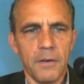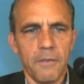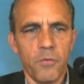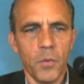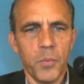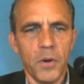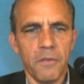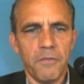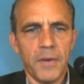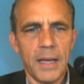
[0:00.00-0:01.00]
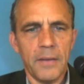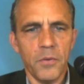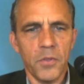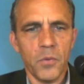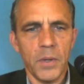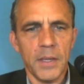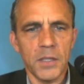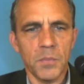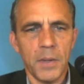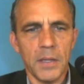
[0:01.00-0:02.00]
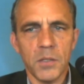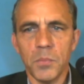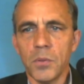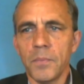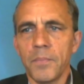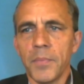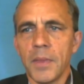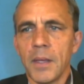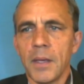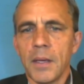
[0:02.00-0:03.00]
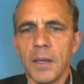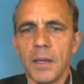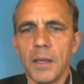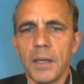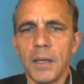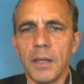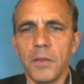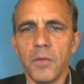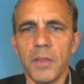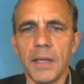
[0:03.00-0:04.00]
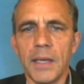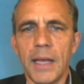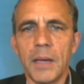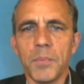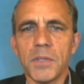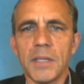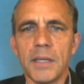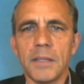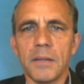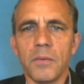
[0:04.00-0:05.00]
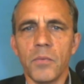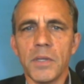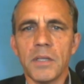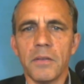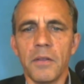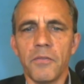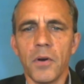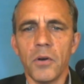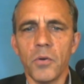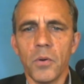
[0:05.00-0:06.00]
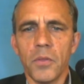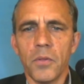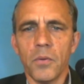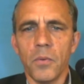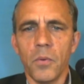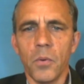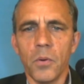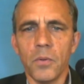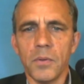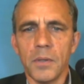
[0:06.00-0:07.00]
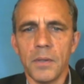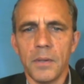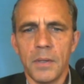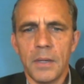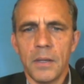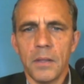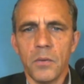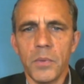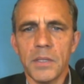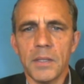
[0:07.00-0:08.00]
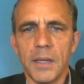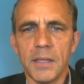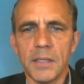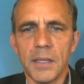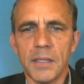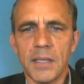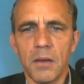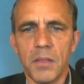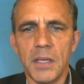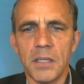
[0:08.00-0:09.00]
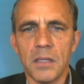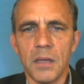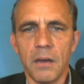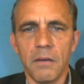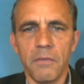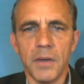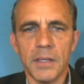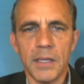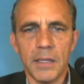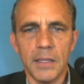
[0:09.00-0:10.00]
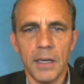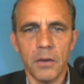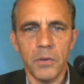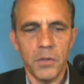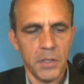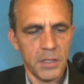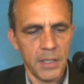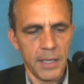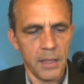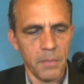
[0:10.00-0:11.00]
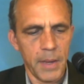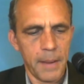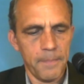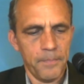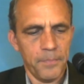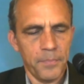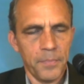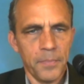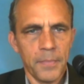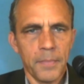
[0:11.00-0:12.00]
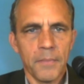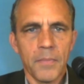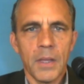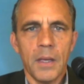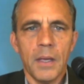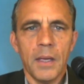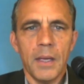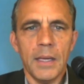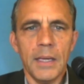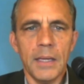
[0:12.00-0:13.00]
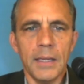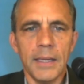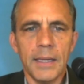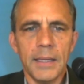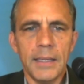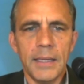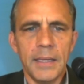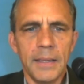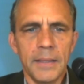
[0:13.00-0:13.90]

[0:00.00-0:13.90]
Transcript: 4.5 earthquake is possible in either the 80% risk in the far north or the risk that is uh, southeast of uh, Santiago, and you can see that on the map. In Italy,